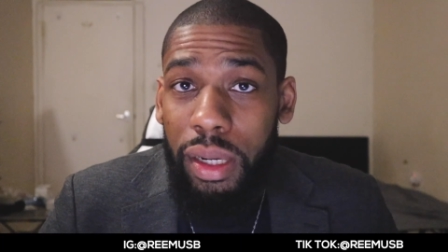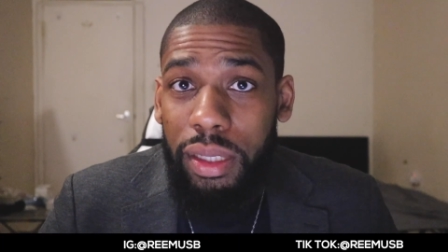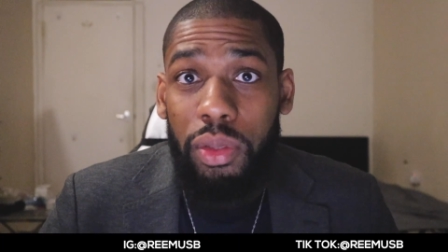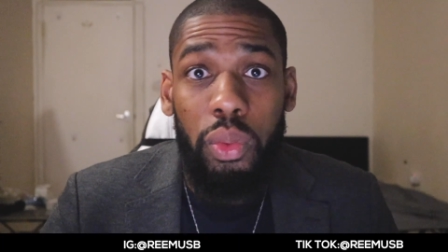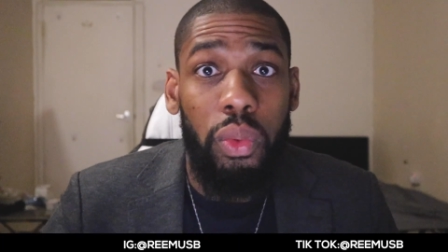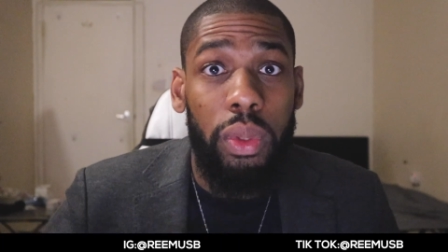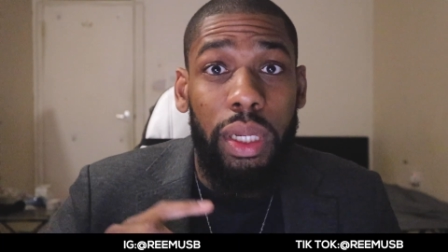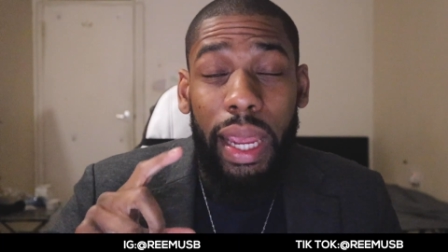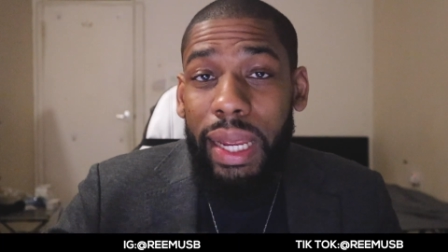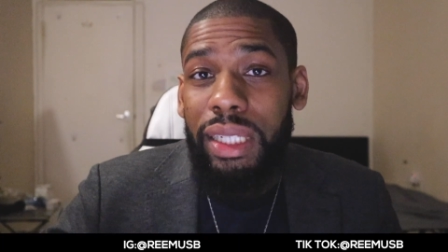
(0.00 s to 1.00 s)
are to
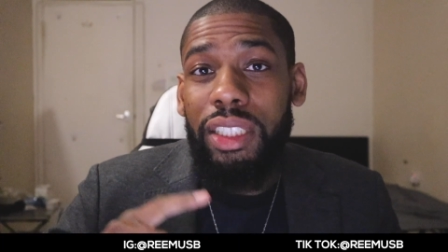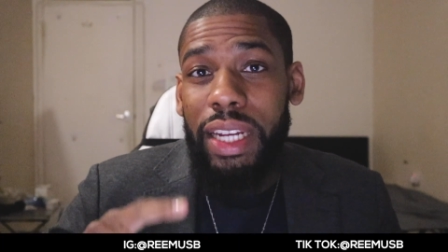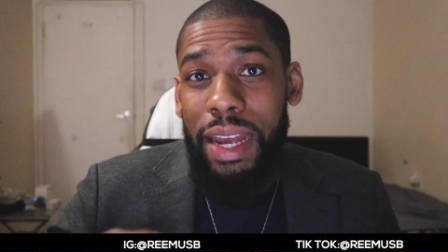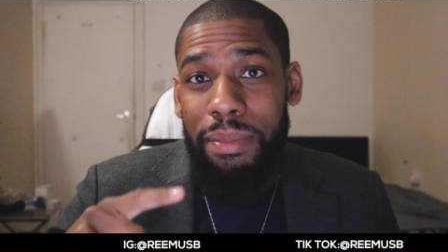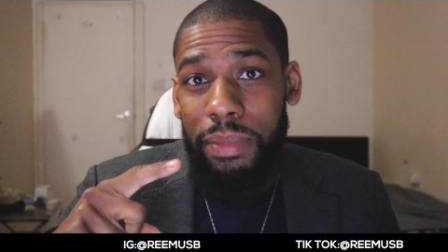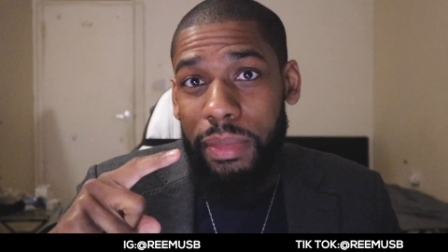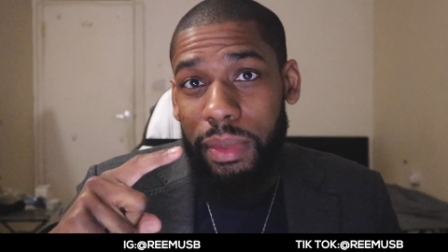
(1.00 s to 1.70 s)
age gap